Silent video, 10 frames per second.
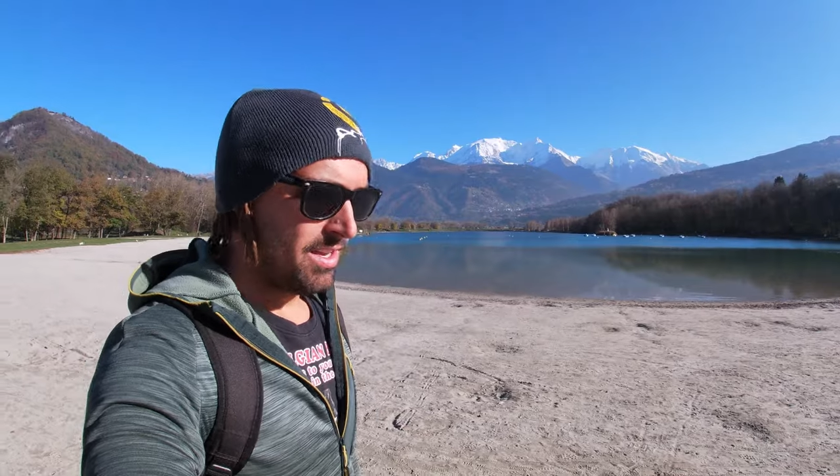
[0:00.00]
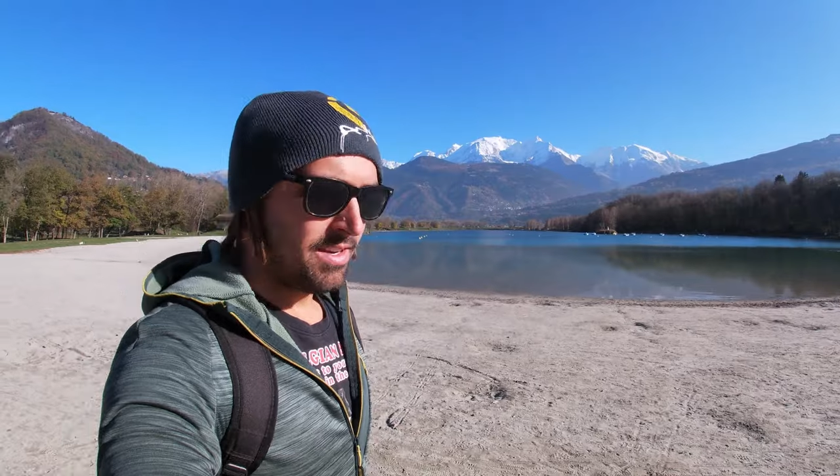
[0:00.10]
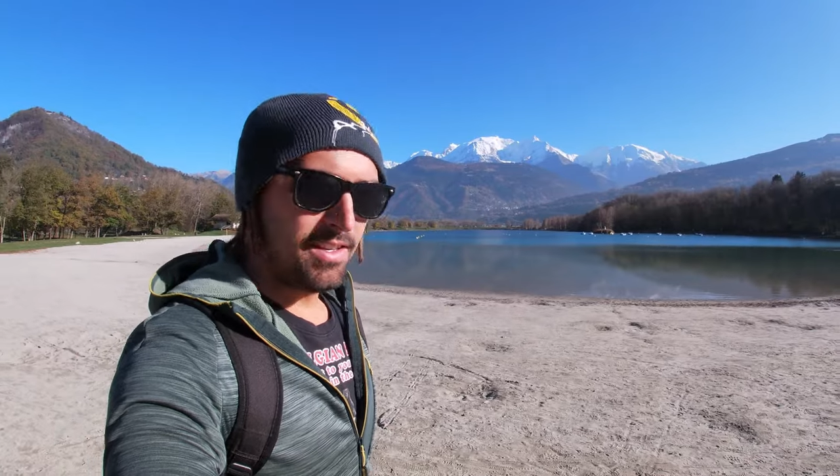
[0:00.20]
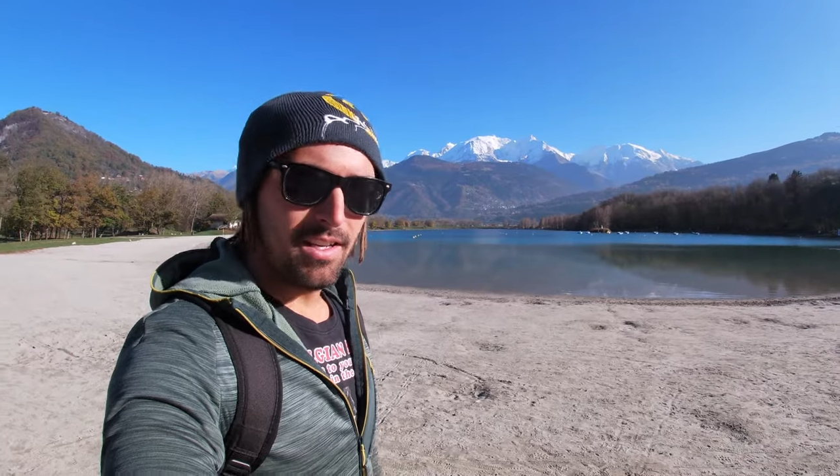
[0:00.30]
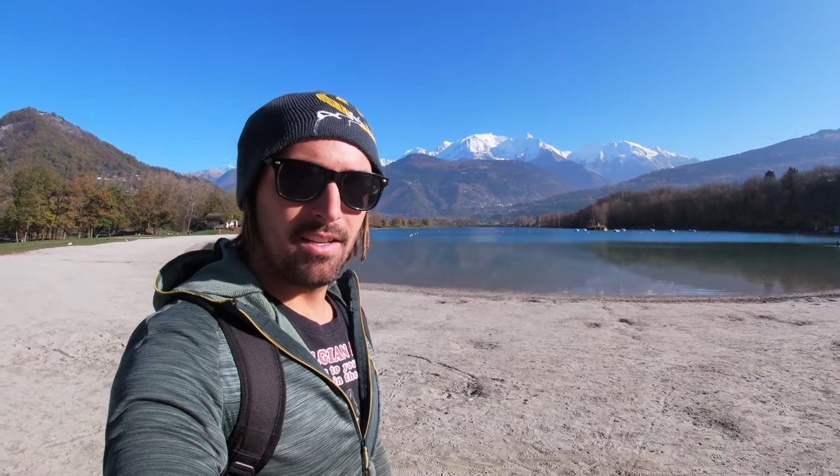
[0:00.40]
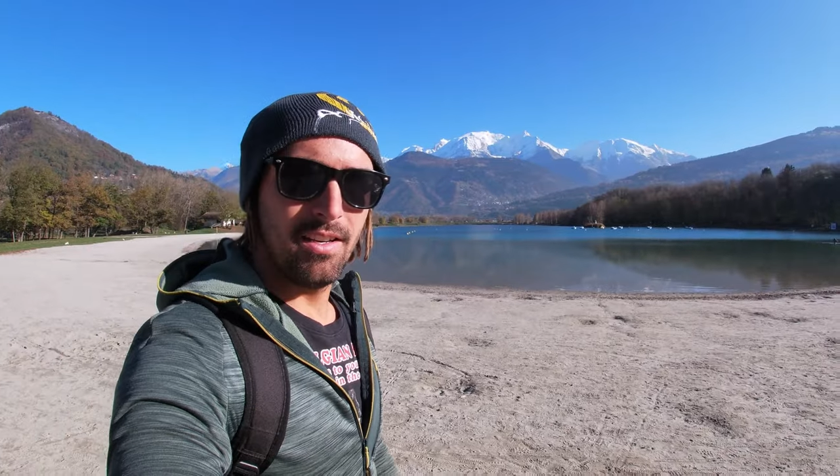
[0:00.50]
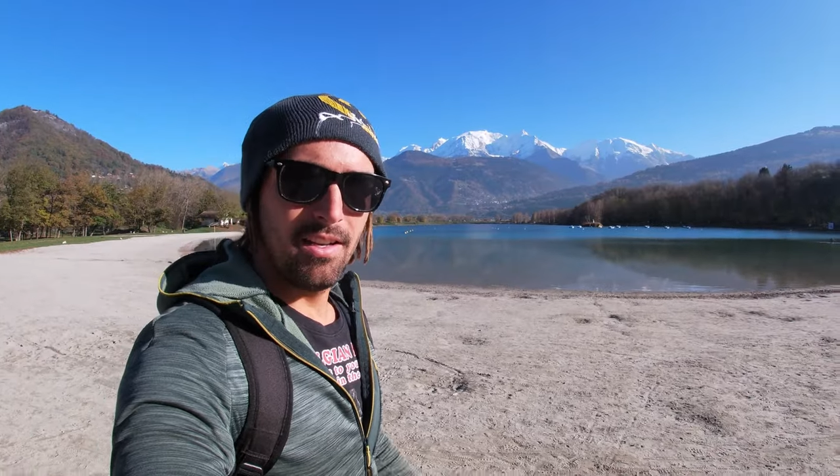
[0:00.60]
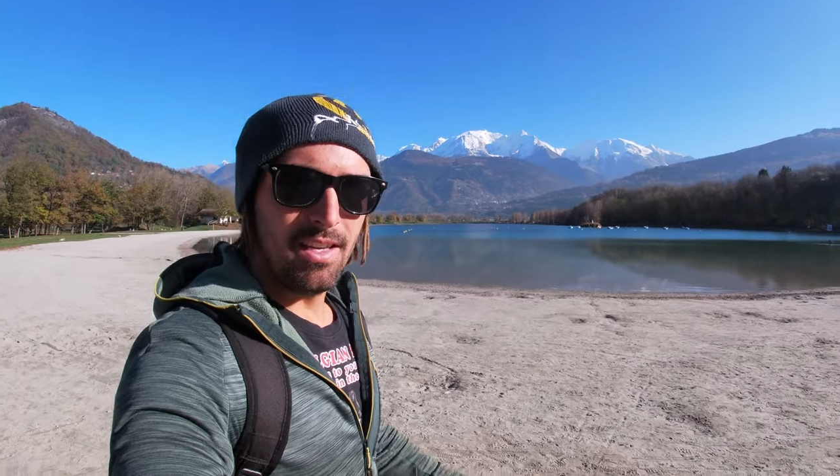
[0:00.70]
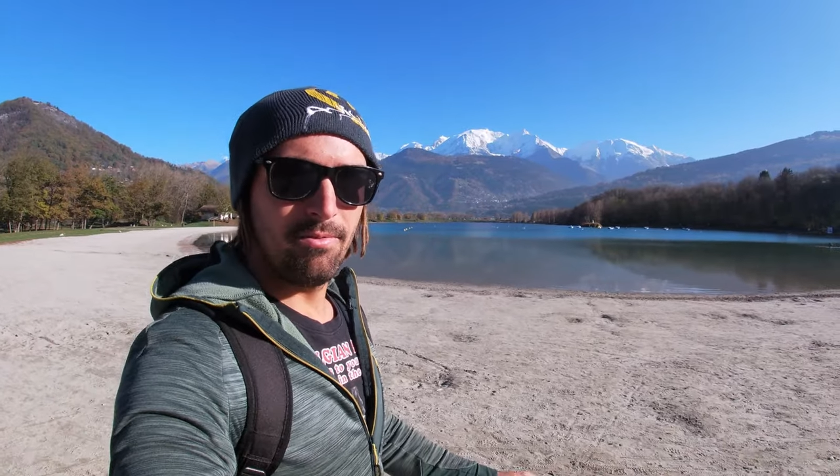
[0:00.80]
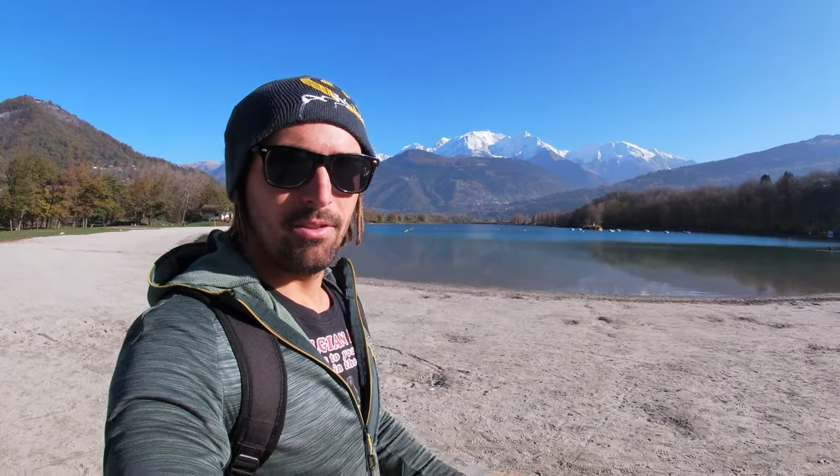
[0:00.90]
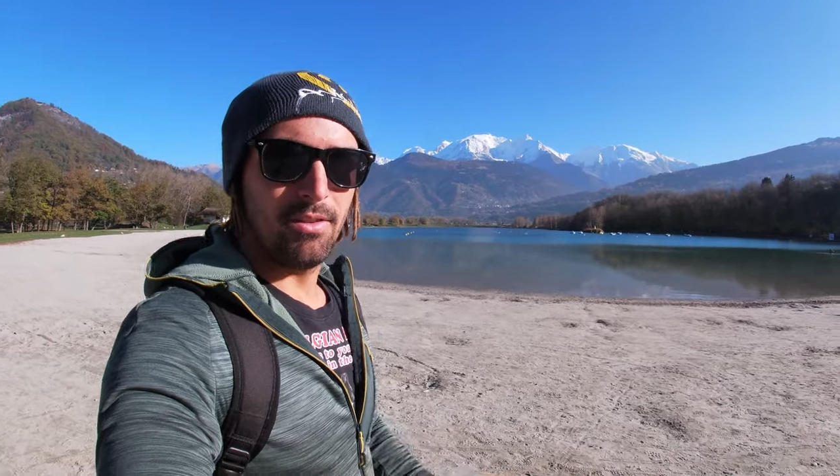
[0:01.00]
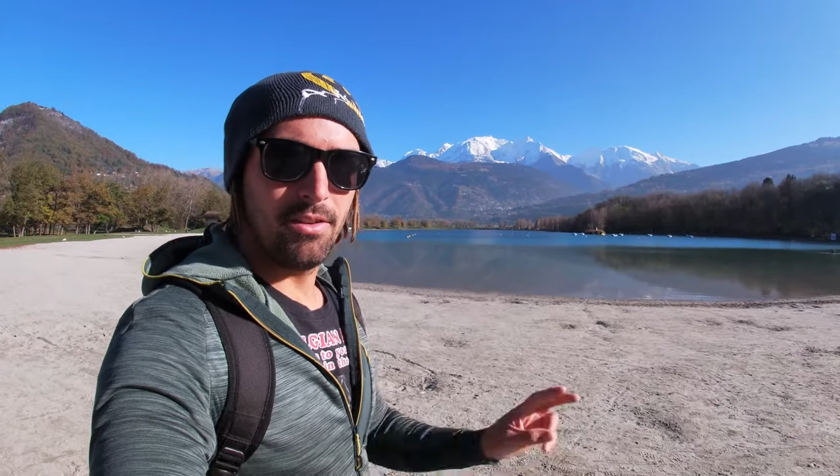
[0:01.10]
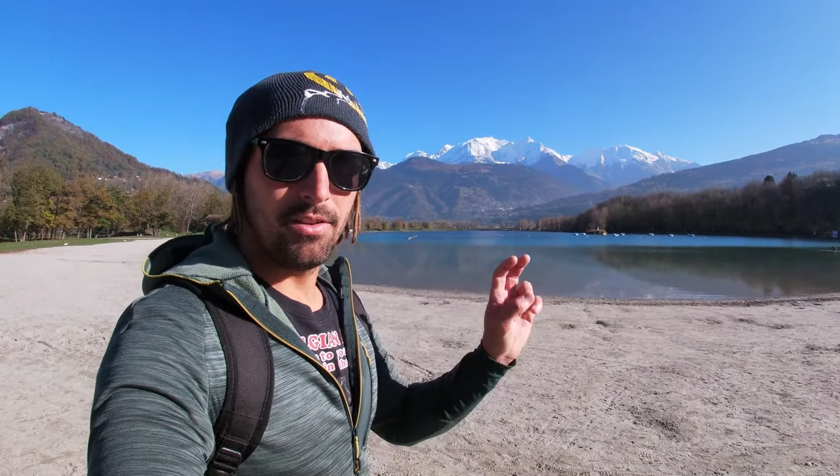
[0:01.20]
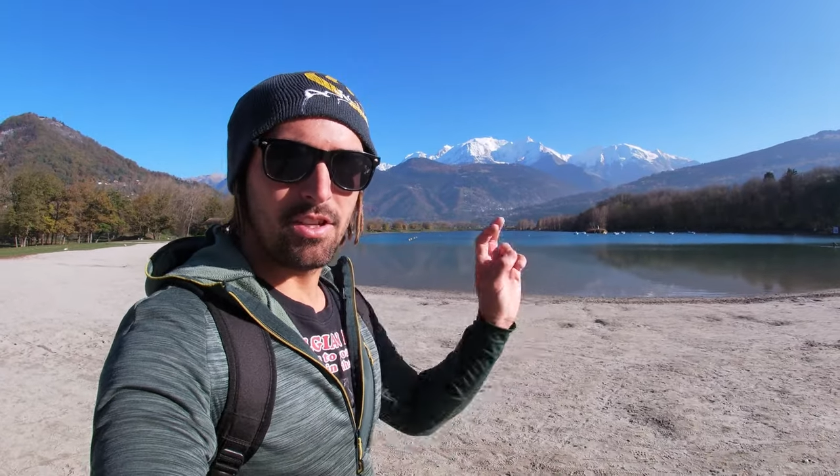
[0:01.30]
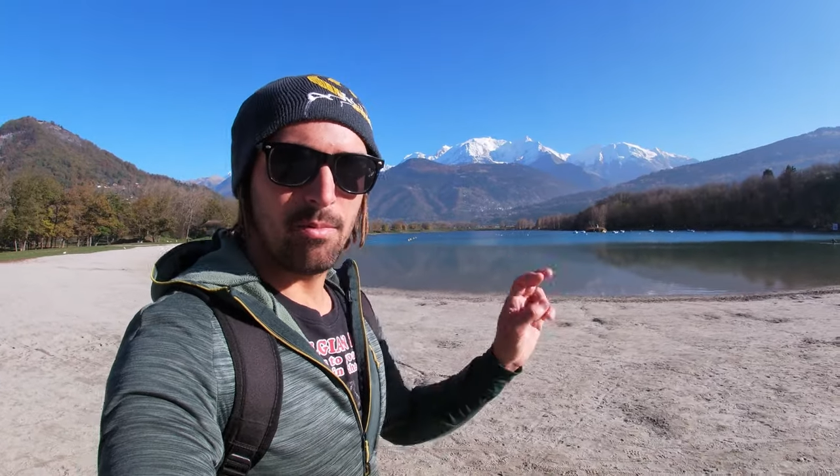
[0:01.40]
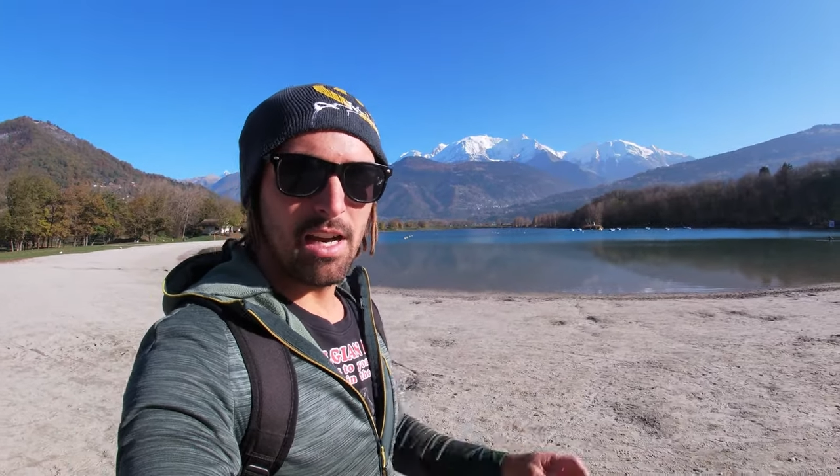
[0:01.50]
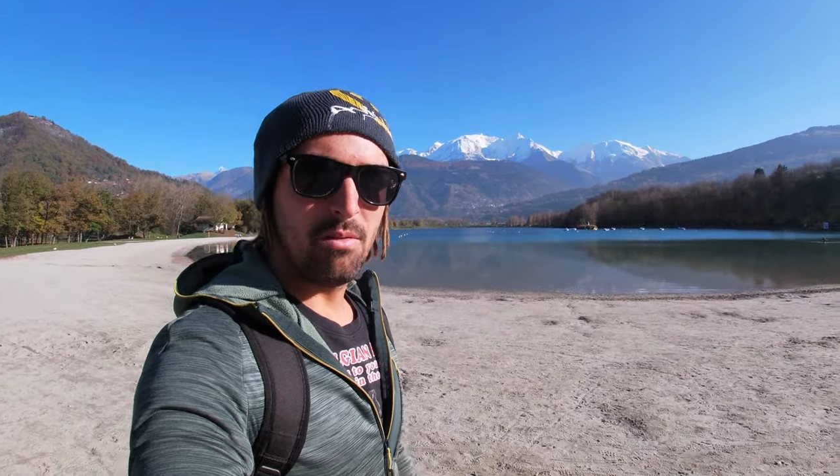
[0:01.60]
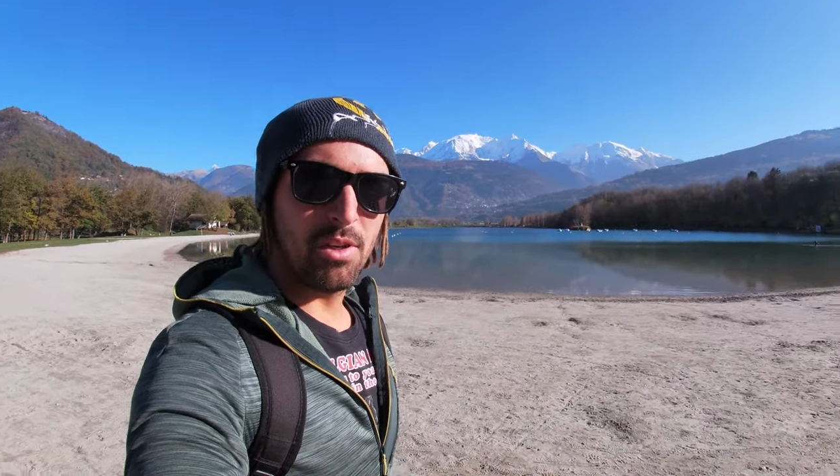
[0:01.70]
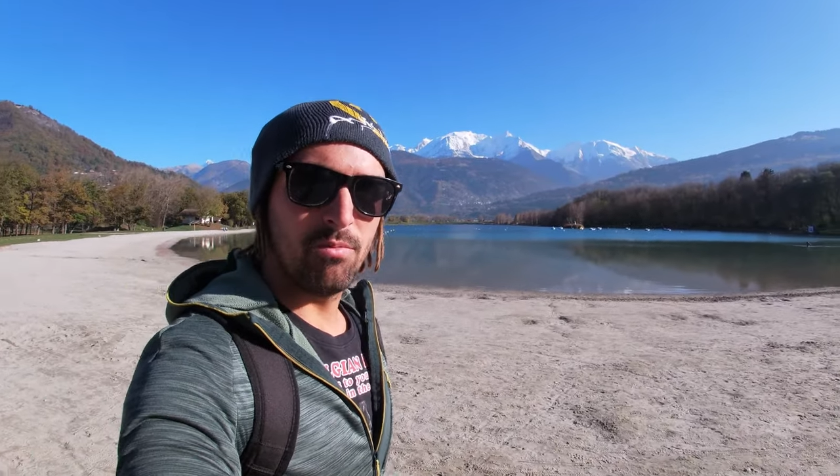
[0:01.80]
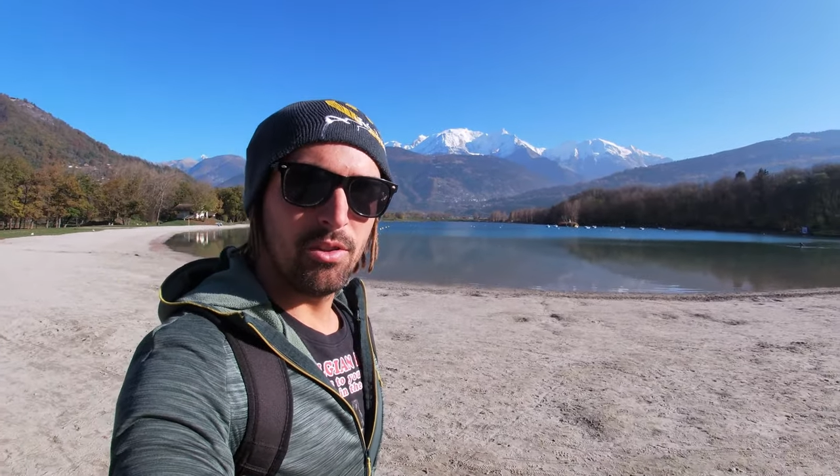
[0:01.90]
Indeed, even summer
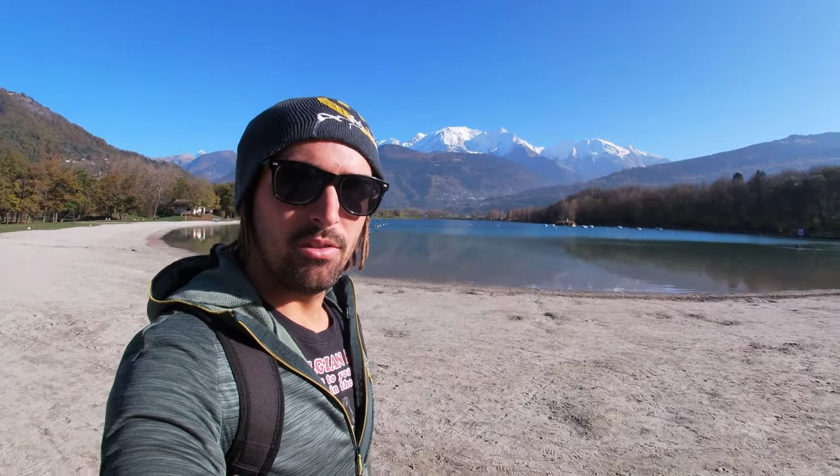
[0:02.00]
alpine